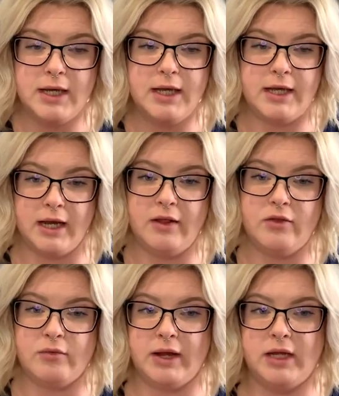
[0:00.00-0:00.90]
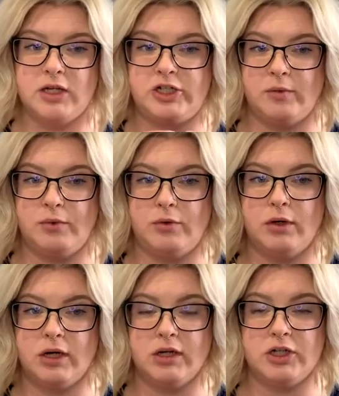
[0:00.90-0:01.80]
Getting the right shampoo or
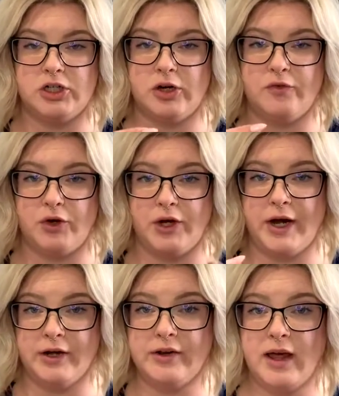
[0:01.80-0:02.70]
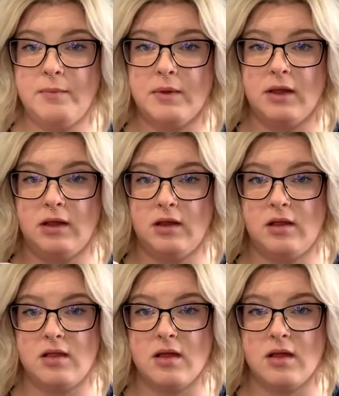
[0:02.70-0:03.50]
conditioner for your hair type is